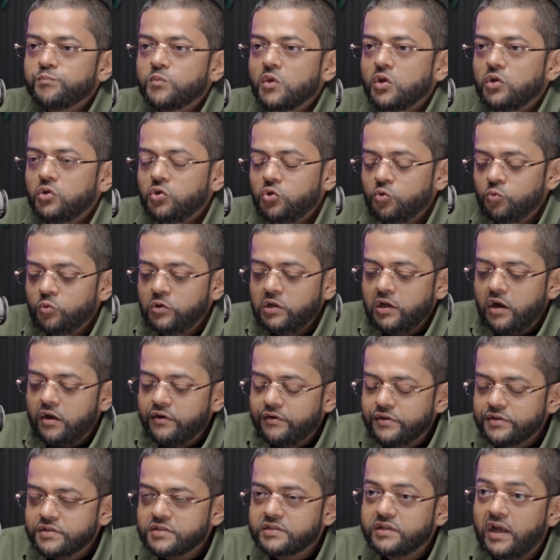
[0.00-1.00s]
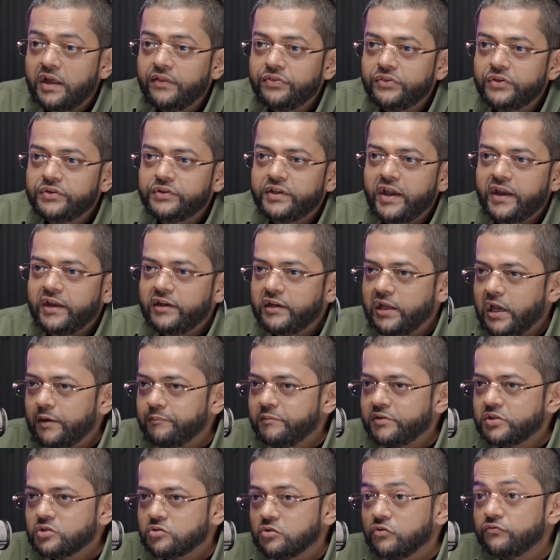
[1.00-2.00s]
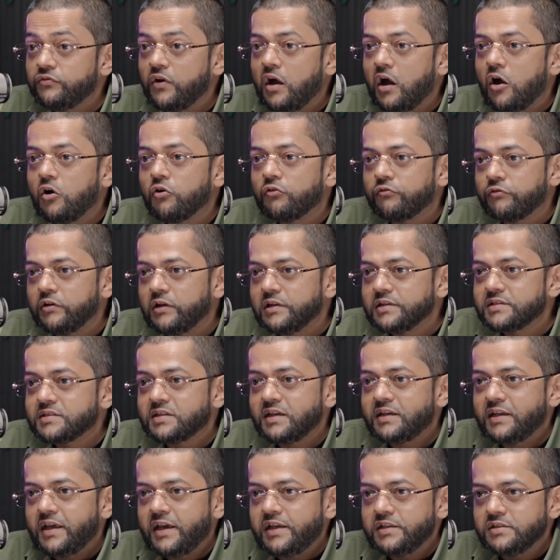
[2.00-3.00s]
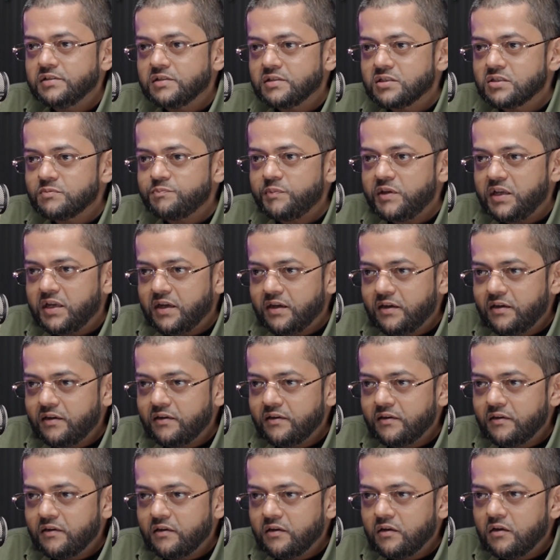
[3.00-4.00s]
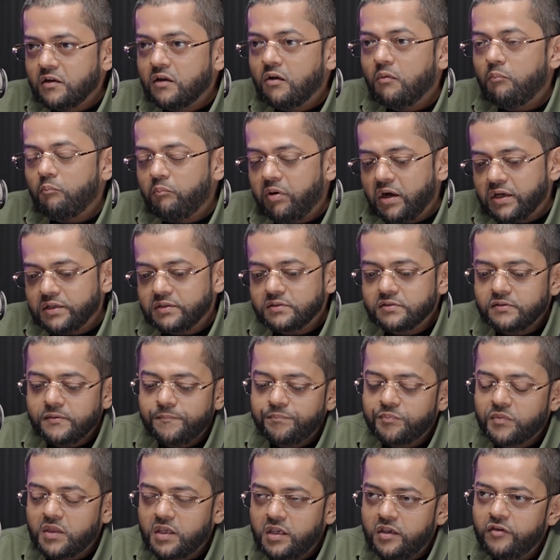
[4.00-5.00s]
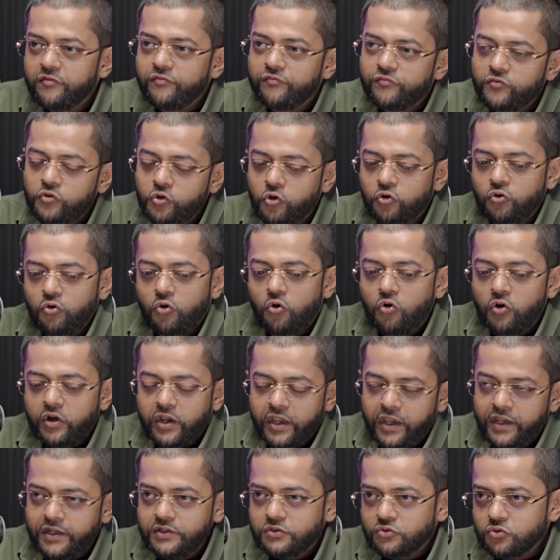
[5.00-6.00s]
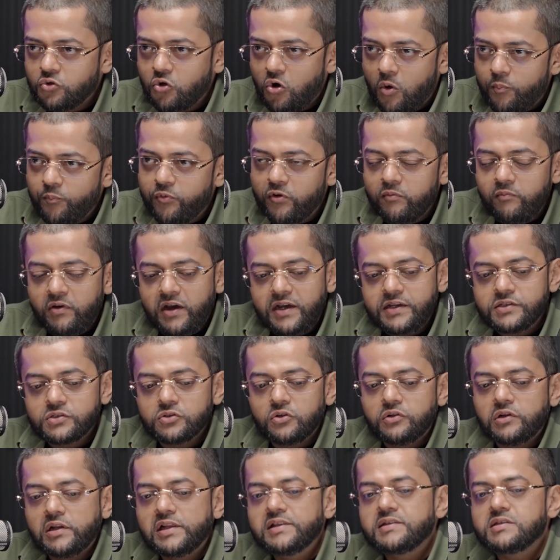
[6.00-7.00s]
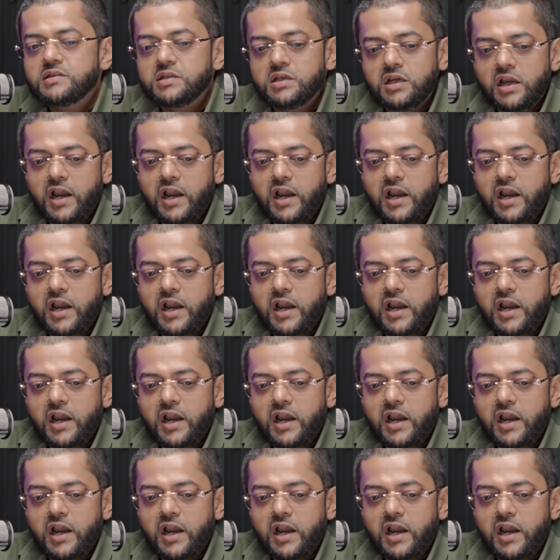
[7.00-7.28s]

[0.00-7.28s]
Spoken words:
you will understand the dynamics of how real estate agents speak. But if you're okay to compromise on, let's say,